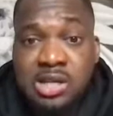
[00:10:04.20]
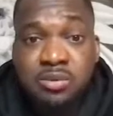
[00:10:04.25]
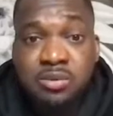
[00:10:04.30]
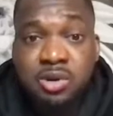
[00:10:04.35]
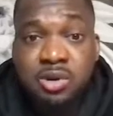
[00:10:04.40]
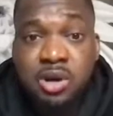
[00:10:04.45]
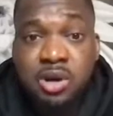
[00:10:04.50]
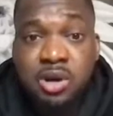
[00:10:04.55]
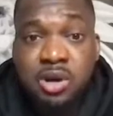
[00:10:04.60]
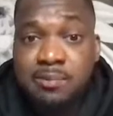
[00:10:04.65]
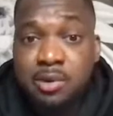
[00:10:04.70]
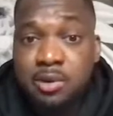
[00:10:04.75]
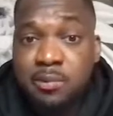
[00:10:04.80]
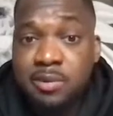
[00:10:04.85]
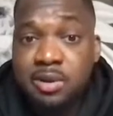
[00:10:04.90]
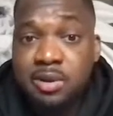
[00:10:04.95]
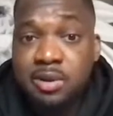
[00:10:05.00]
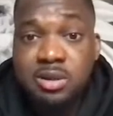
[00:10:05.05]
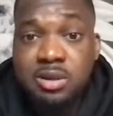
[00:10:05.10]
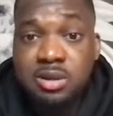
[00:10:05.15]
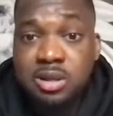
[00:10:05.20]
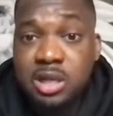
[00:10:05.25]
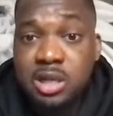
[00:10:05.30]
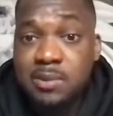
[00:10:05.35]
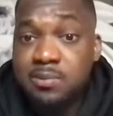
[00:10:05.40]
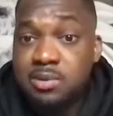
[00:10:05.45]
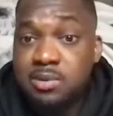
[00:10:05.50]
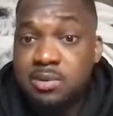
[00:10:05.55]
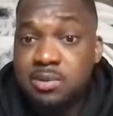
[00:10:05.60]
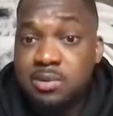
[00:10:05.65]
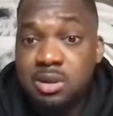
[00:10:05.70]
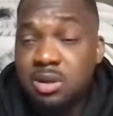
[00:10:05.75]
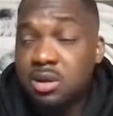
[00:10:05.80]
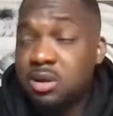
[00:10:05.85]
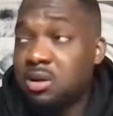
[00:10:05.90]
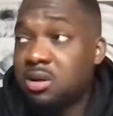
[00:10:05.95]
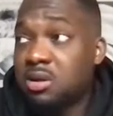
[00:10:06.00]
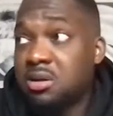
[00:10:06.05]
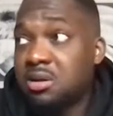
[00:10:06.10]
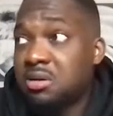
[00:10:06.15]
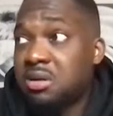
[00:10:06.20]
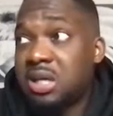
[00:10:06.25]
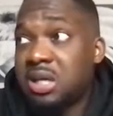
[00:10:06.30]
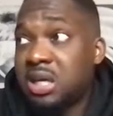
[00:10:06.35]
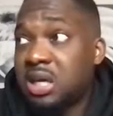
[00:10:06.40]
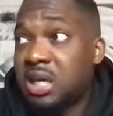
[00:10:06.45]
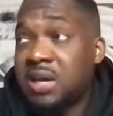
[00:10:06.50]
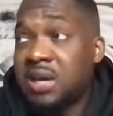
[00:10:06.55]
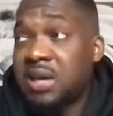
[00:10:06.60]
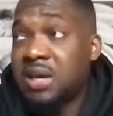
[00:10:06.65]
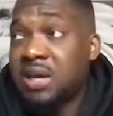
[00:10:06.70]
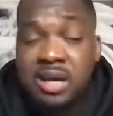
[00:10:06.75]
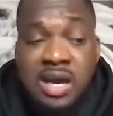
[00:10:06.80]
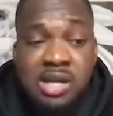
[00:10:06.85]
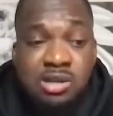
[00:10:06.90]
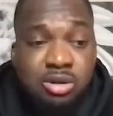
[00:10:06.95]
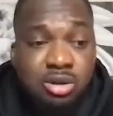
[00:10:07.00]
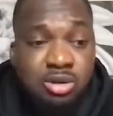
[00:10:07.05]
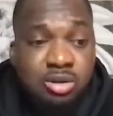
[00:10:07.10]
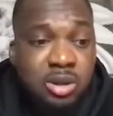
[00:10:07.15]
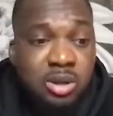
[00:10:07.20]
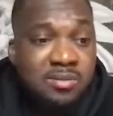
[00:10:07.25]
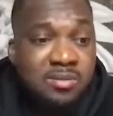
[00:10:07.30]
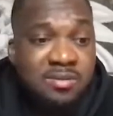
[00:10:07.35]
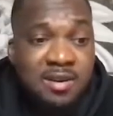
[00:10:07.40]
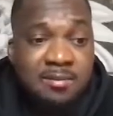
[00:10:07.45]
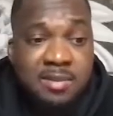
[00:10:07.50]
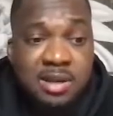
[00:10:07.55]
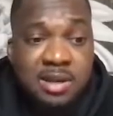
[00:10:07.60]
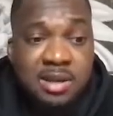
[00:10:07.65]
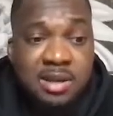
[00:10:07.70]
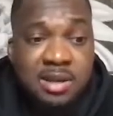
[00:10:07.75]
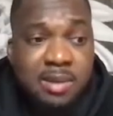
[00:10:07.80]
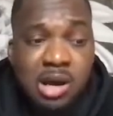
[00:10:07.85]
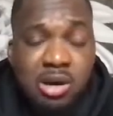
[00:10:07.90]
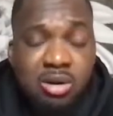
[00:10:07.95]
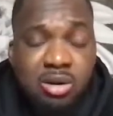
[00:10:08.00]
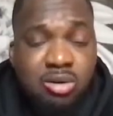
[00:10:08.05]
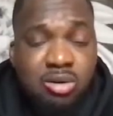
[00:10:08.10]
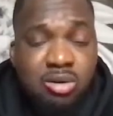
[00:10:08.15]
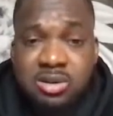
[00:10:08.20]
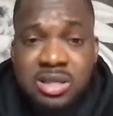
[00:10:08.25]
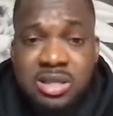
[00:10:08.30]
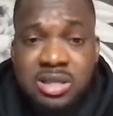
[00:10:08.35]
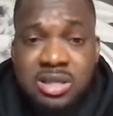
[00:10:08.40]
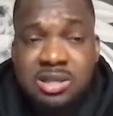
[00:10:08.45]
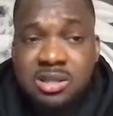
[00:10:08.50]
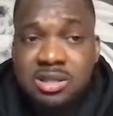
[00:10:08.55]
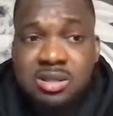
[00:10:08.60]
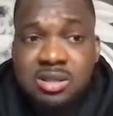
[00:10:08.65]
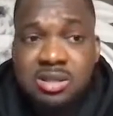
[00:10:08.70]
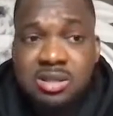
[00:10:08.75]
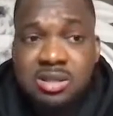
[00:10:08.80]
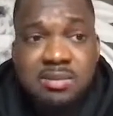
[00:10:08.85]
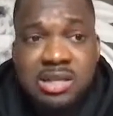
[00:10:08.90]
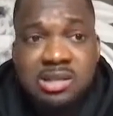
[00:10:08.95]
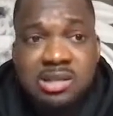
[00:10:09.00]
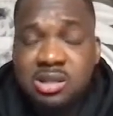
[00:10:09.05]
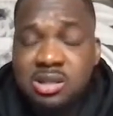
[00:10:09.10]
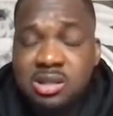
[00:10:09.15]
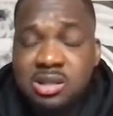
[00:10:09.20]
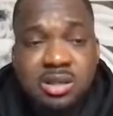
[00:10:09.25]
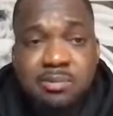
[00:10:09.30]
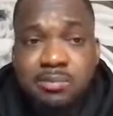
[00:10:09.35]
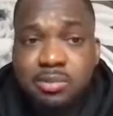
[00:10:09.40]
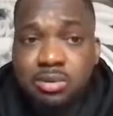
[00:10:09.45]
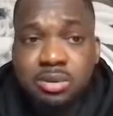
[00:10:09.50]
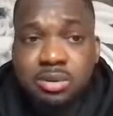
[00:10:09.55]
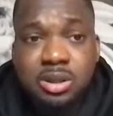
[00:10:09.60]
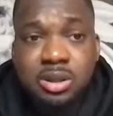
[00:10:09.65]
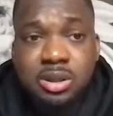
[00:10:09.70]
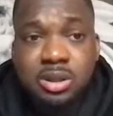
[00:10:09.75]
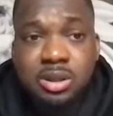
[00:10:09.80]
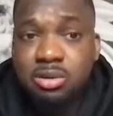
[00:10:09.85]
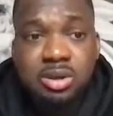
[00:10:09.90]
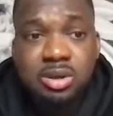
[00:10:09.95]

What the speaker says: At the moment, if that guy's got 25 million buyout clause, that's a simple deal.